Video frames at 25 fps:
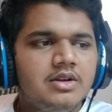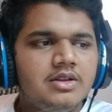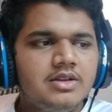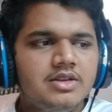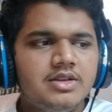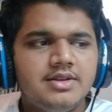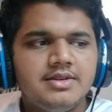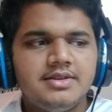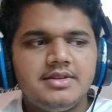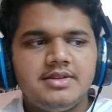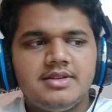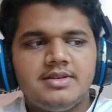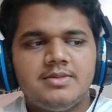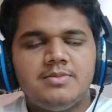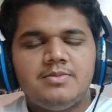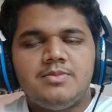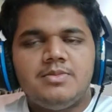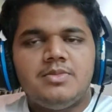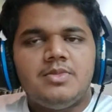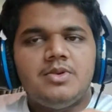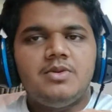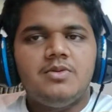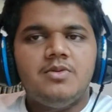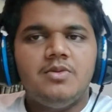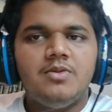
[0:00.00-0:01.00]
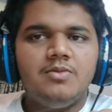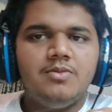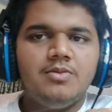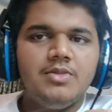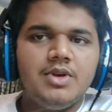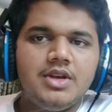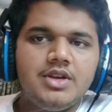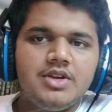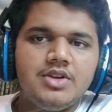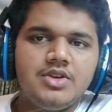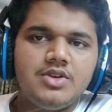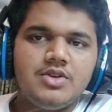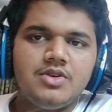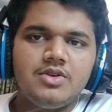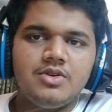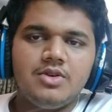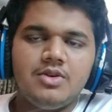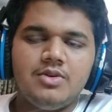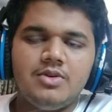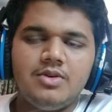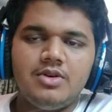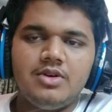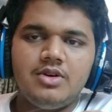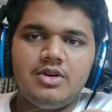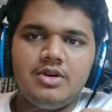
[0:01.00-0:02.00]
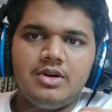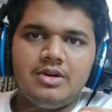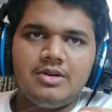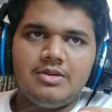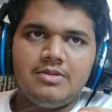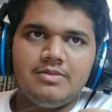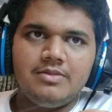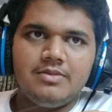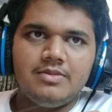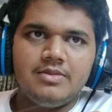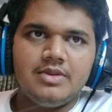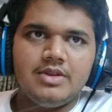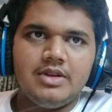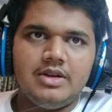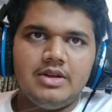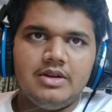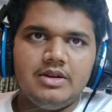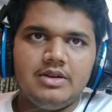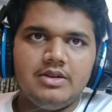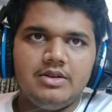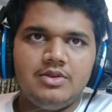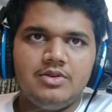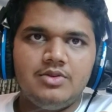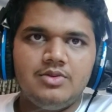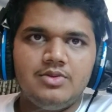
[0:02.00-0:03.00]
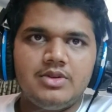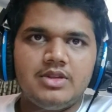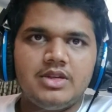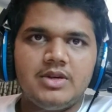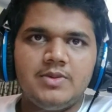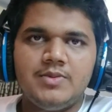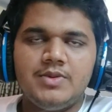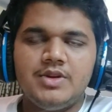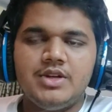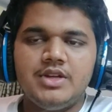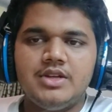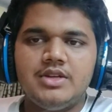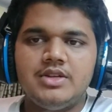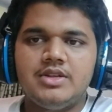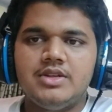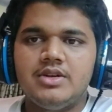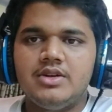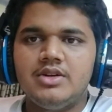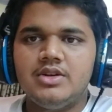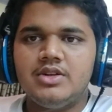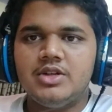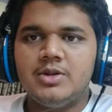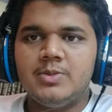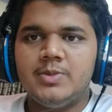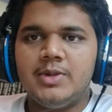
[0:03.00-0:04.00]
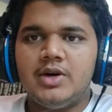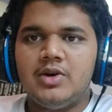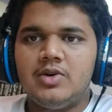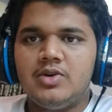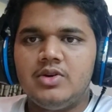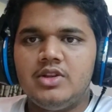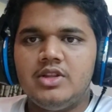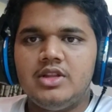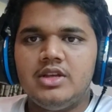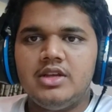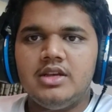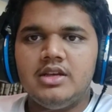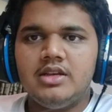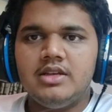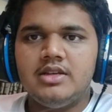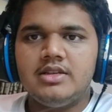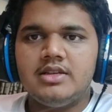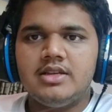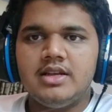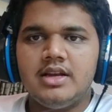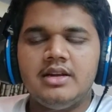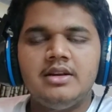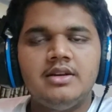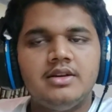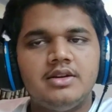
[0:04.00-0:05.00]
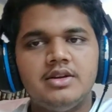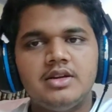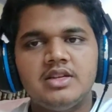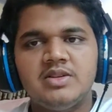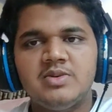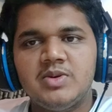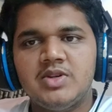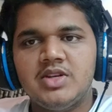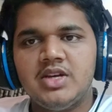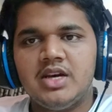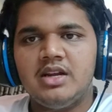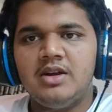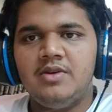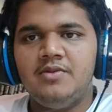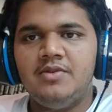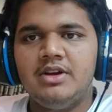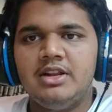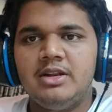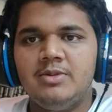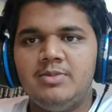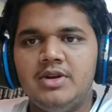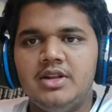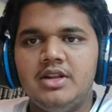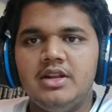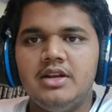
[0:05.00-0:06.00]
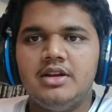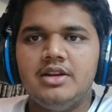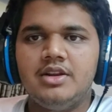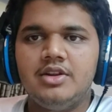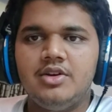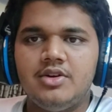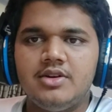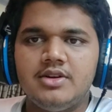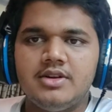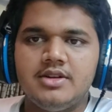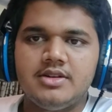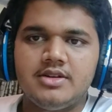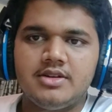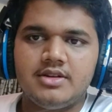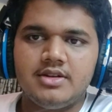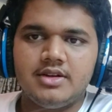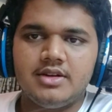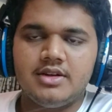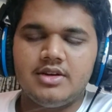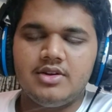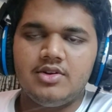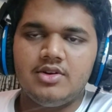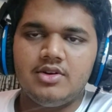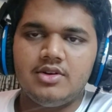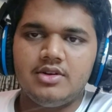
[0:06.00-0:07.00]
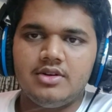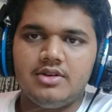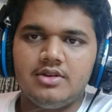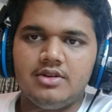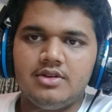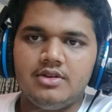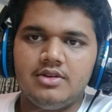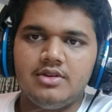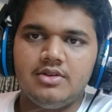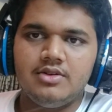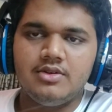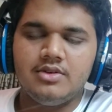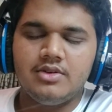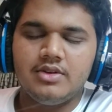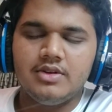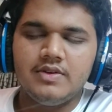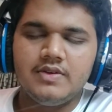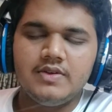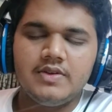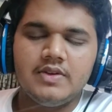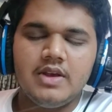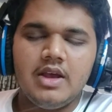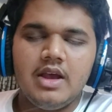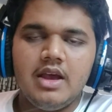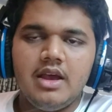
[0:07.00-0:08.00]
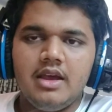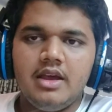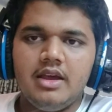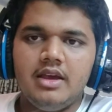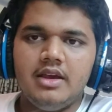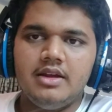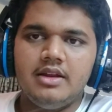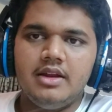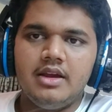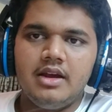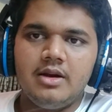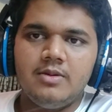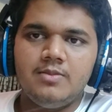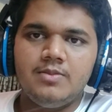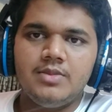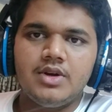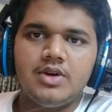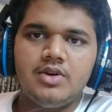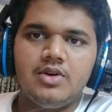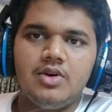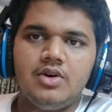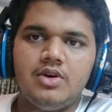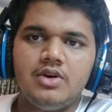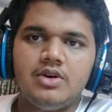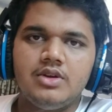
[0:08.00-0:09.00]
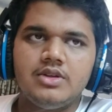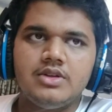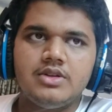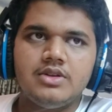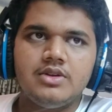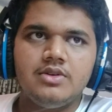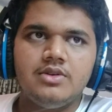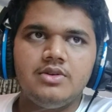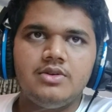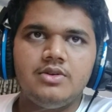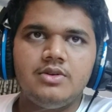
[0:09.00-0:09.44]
just make sure, do some research about the centers which are available in your district, or this area, because